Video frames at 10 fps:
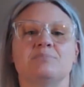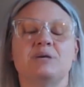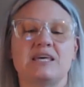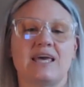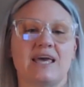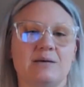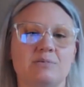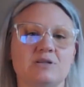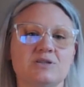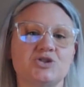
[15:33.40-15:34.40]
being
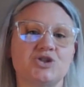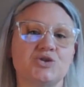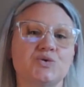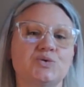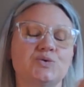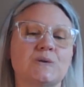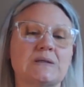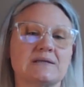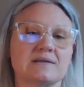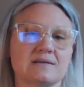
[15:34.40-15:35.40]
able to
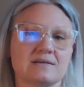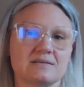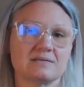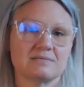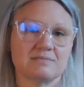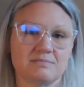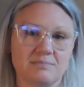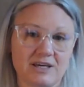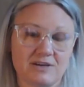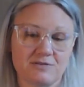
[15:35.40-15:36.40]

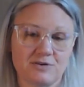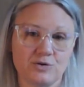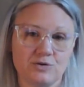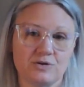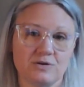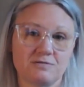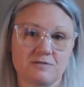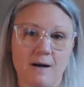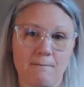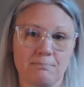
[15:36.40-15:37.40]
make food
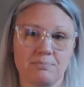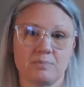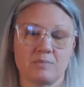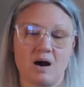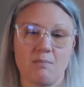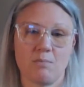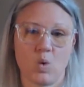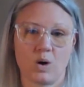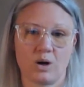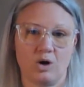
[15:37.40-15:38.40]
from a
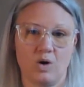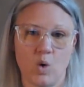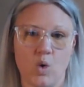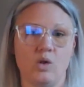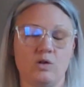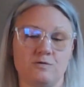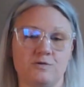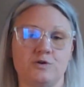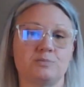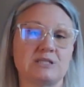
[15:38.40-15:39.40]
more whole
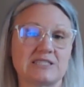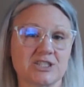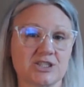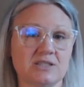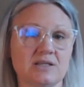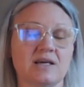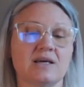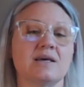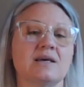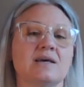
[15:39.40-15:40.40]
food position
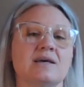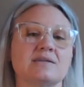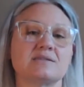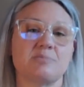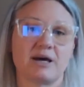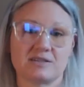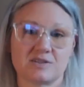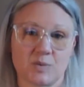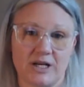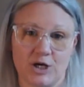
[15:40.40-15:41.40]
is the
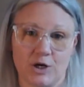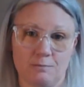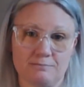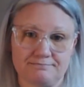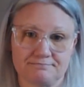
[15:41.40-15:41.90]
best way to go.